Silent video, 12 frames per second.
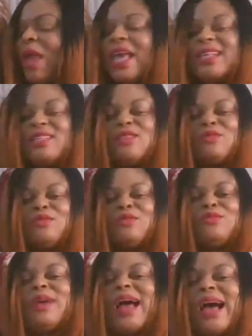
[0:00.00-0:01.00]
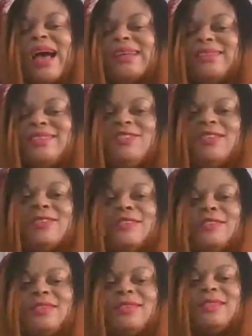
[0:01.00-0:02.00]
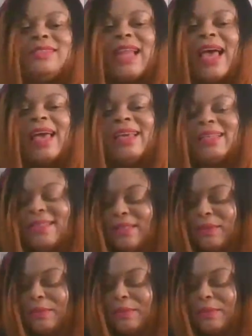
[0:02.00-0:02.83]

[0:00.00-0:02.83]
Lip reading: It's not too hard, it's nice.